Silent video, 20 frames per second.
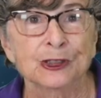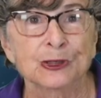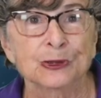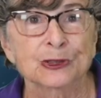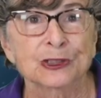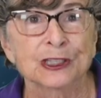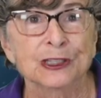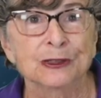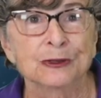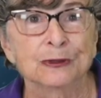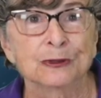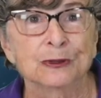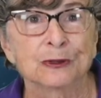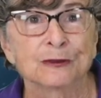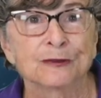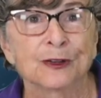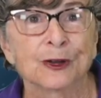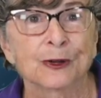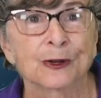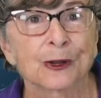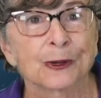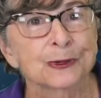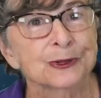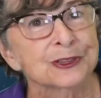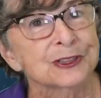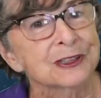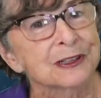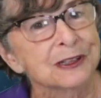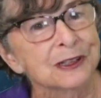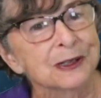using Google
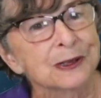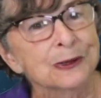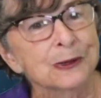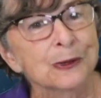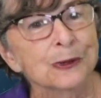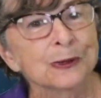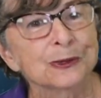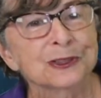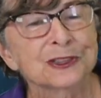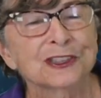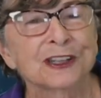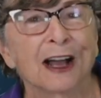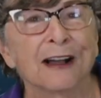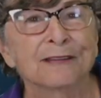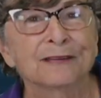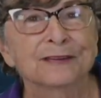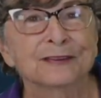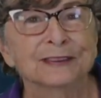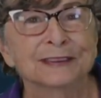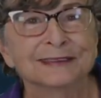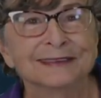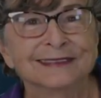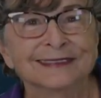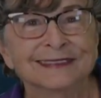Photos. Cool stuff.